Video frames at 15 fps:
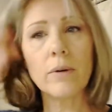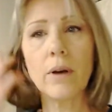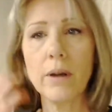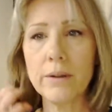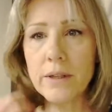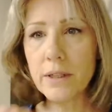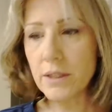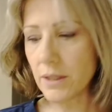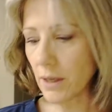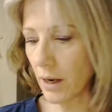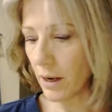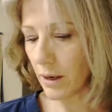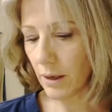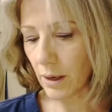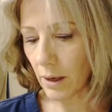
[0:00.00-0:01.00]
on this
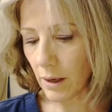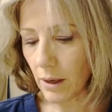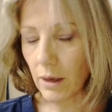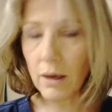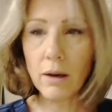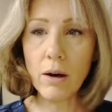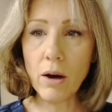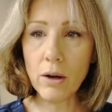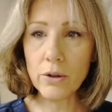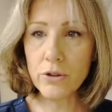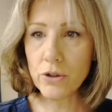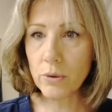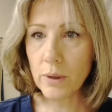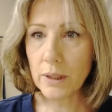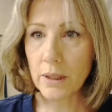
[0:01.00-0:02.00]
side, uh, I'll
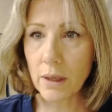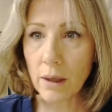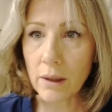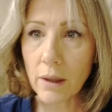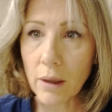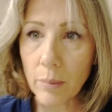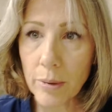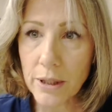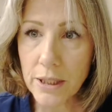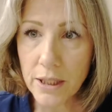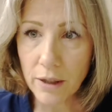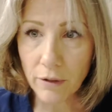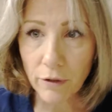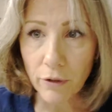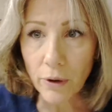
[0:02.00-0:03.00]
do it a little bit
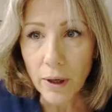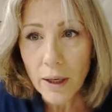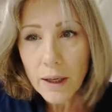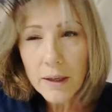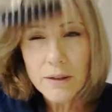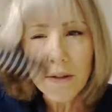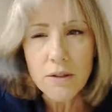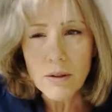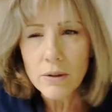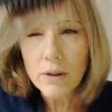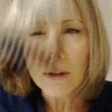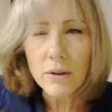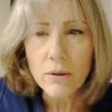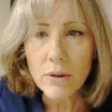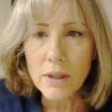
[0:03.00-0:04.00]
different so
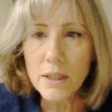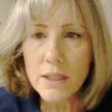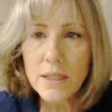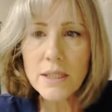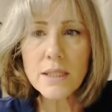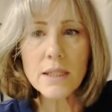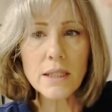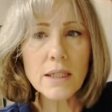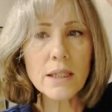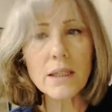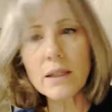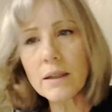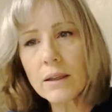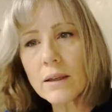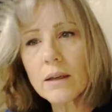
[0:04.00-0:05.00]
that you can
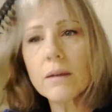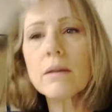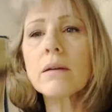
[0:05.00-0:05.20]
see